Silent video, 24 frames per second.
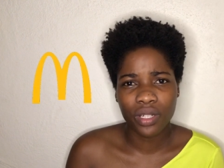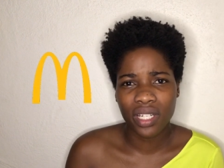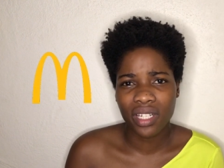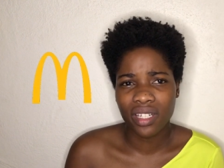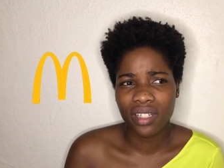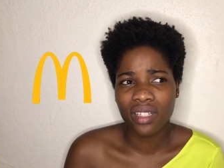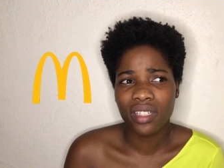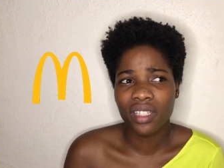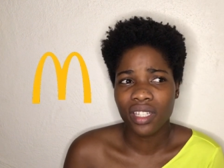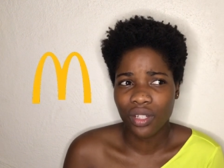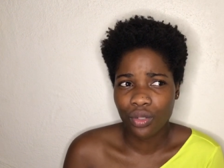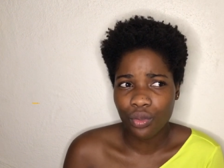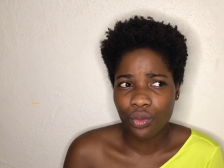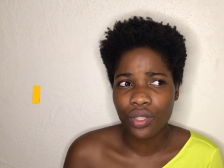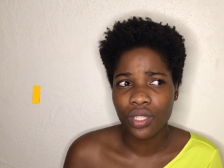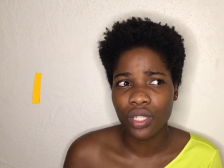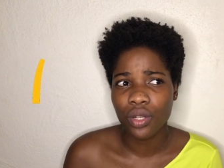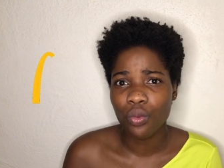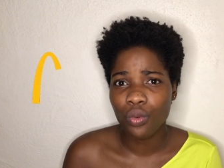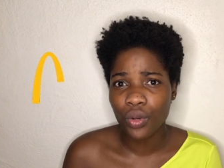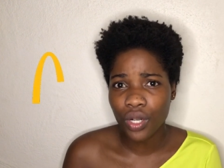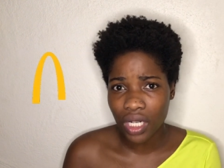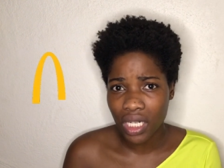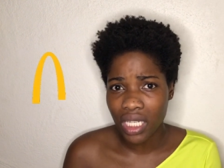you know, you're
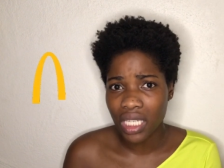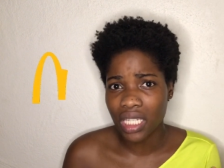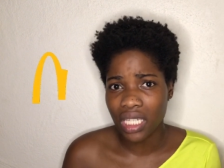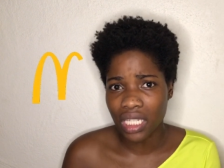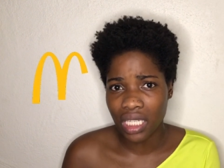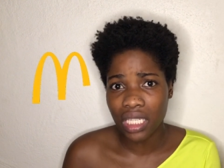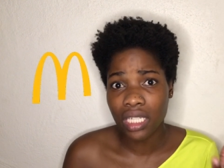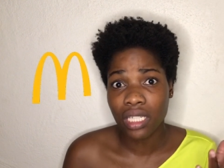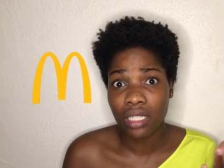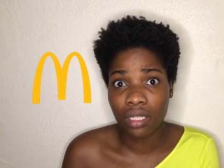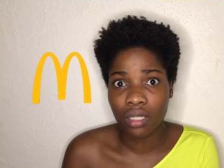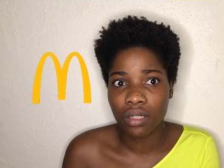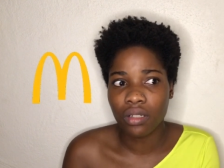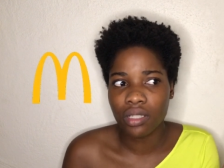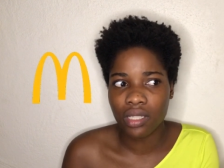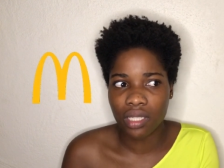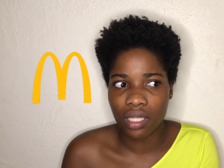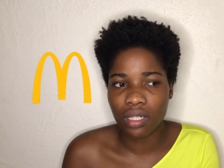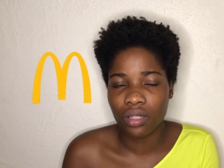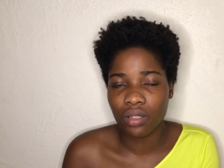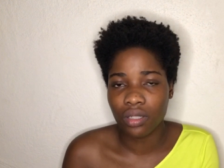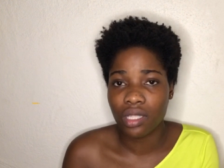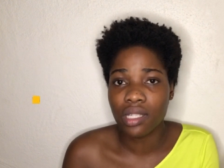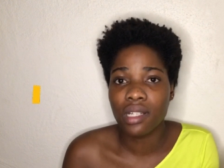working in the
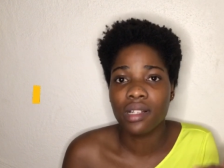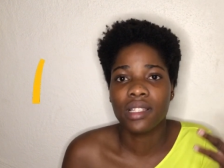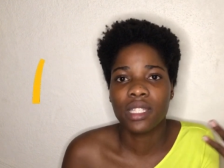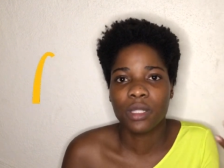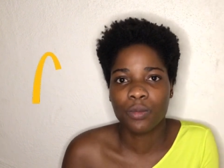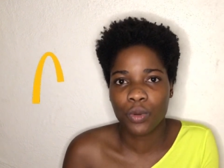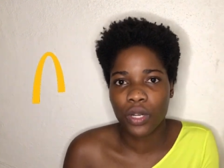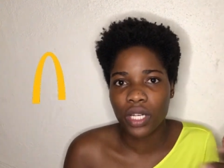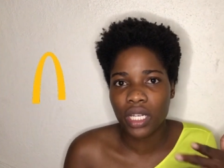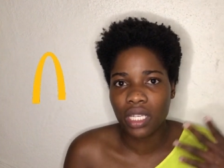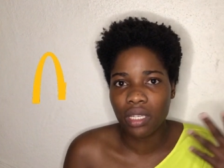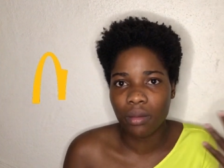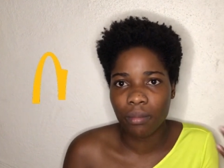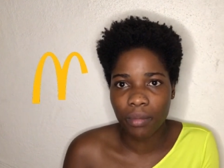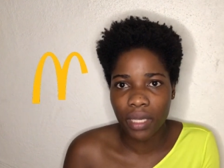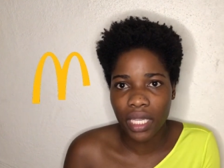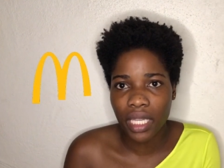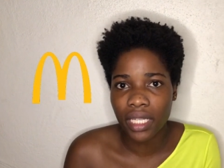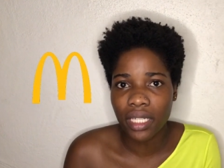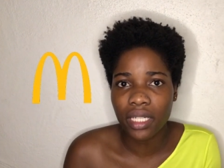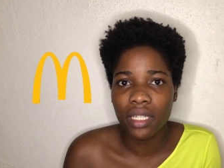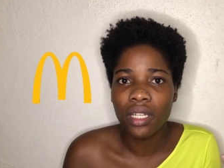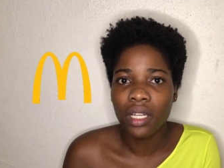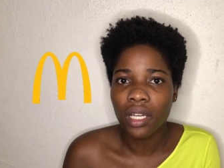hotel spreading
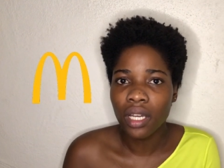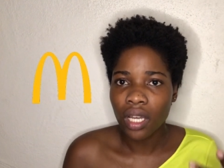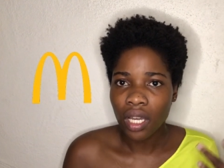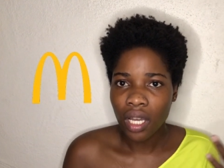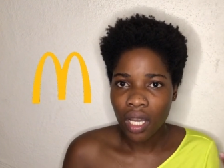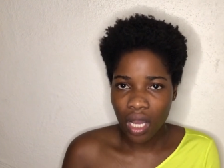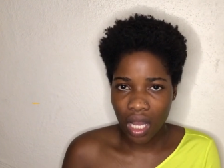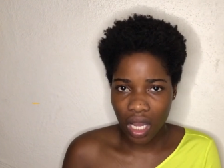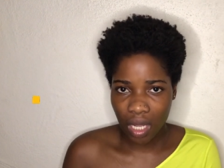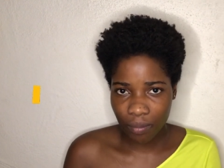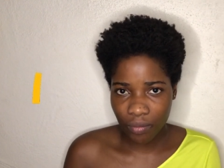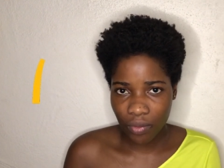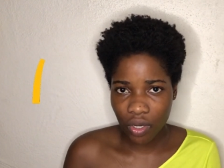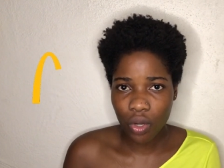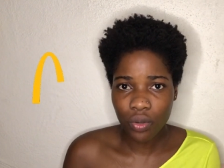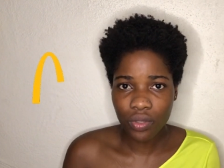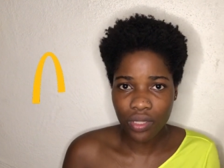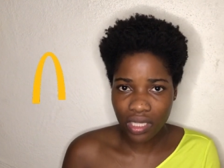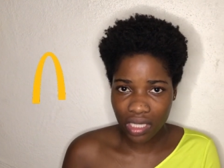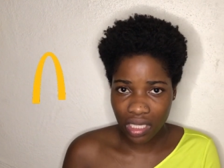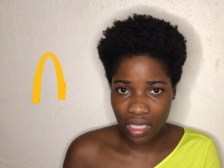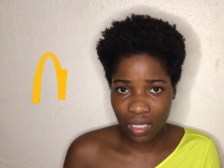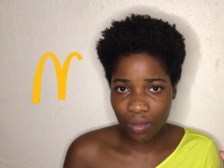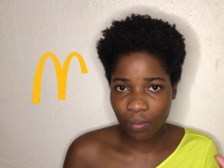bed,
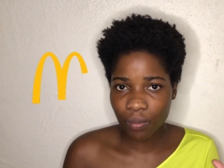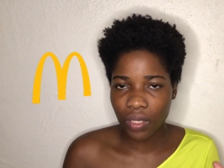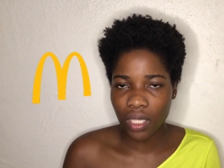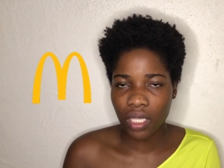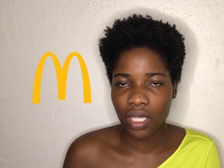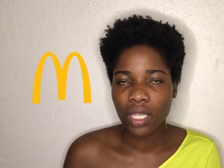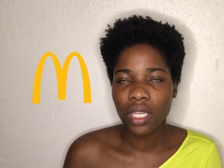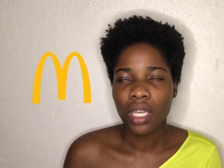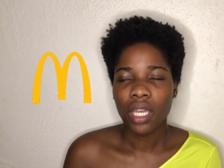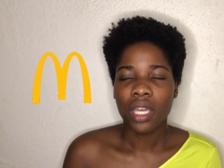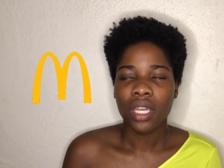housekeeping.